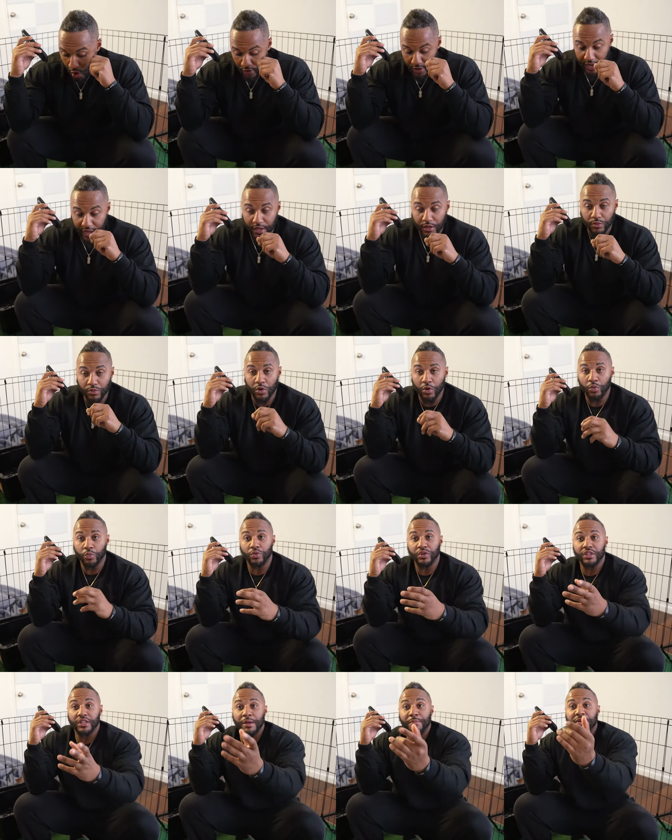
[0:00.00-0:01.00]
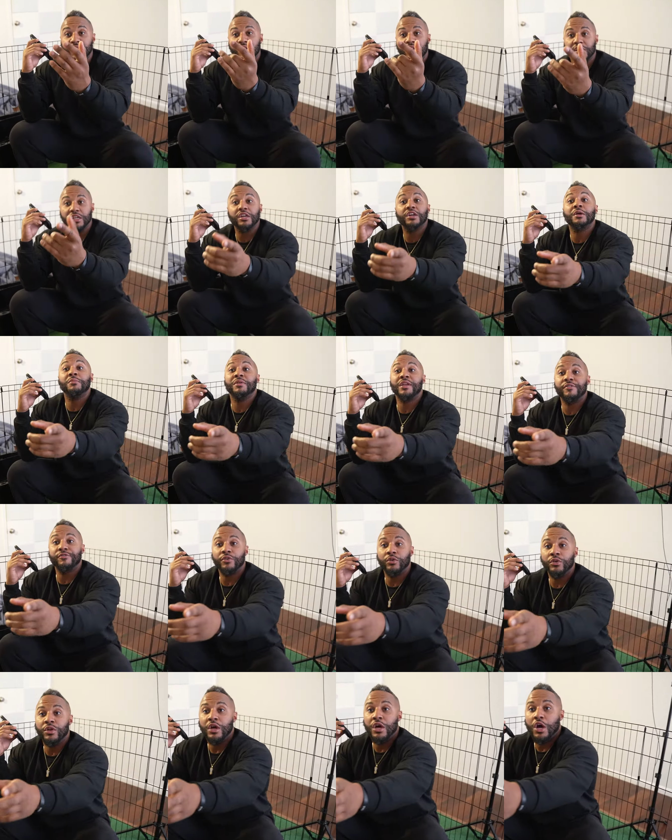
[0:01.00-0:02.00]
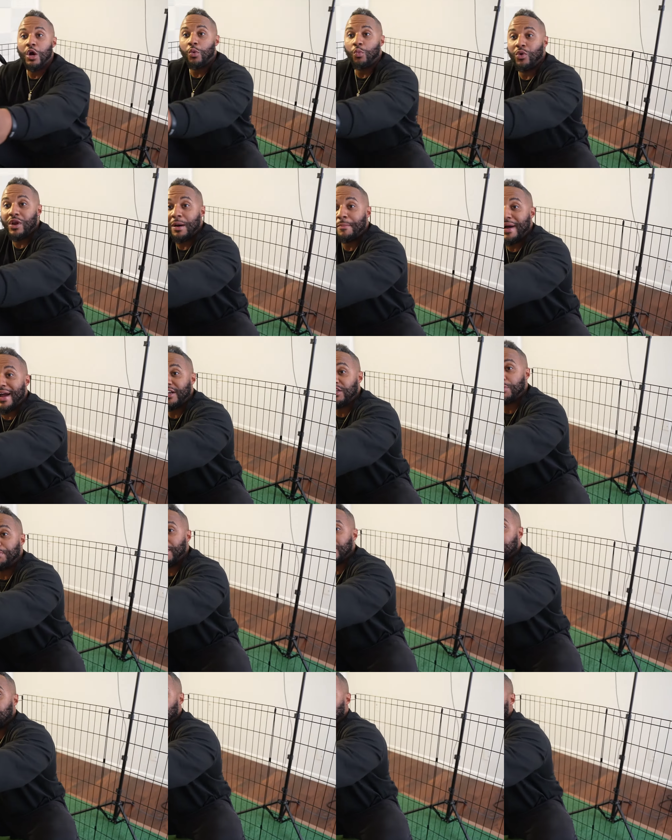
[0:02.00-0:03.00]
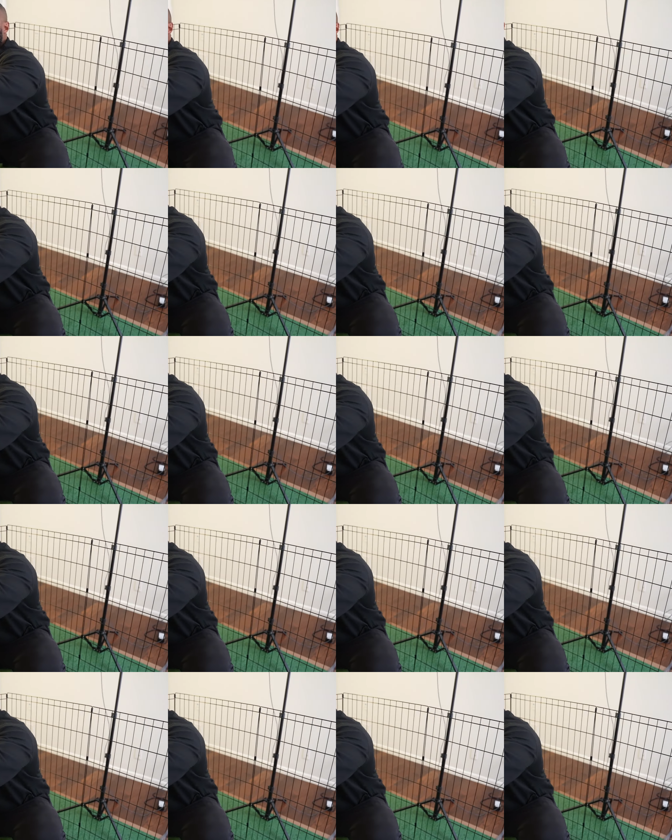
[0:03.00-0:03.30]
Okay, well, let me give me the phone. What I'm actually about to do is